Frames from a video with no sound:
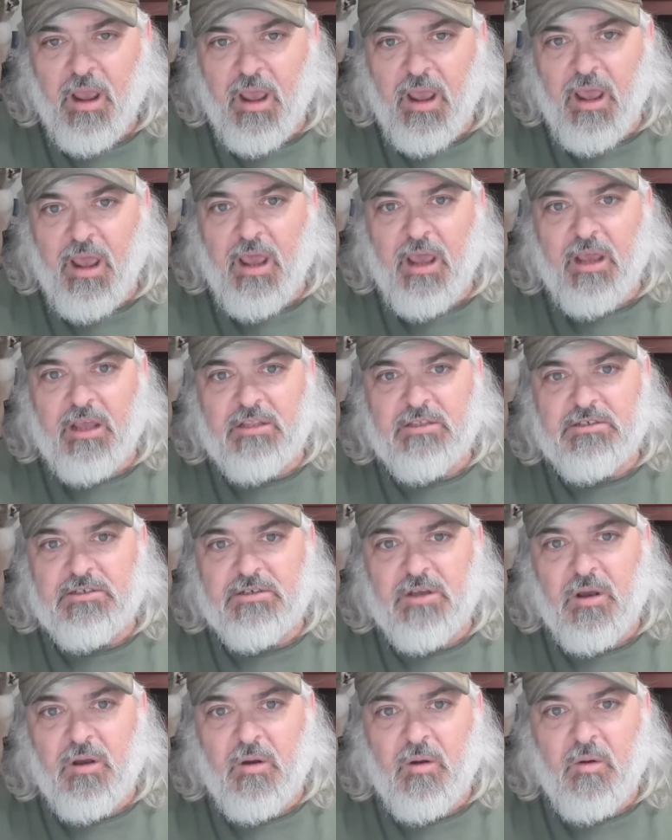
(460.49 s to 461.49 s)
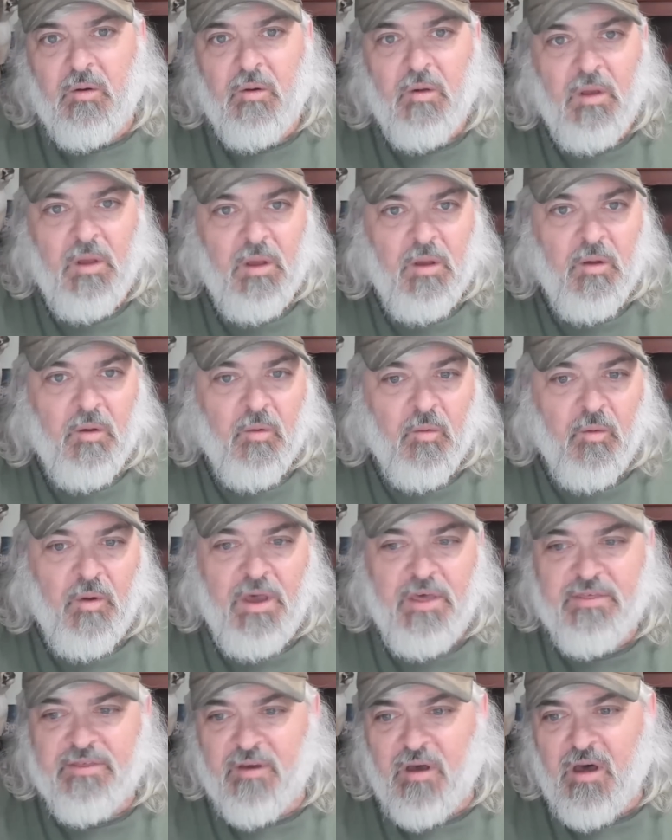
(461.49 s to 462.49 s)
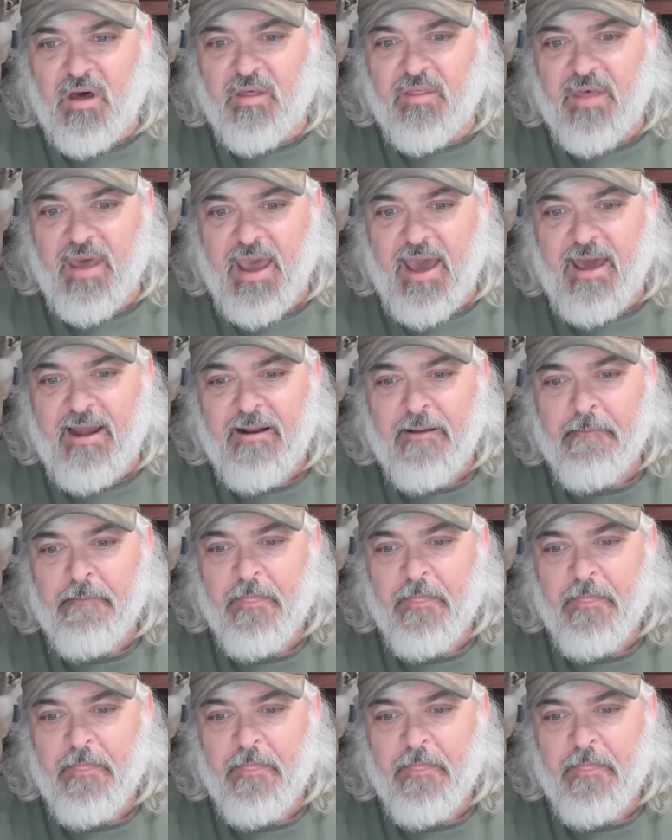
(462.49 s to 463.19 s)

And so with all that,